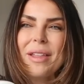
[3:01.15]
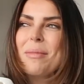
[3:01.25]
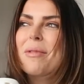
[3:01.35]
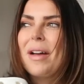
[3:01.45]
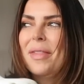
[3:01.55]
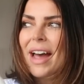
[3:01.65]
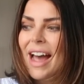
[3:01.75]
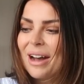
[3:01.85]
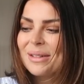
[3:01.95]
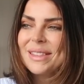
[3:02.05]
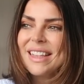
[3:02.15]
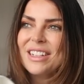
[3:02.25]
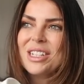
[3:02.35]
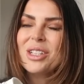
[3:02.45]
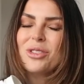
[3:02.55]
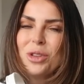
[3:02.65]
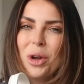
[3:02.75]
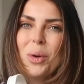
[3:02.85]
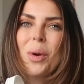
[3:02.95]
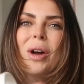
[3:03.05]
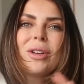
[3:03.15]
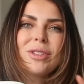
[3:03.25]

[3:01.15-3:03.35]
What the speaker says: them around the house. They're just so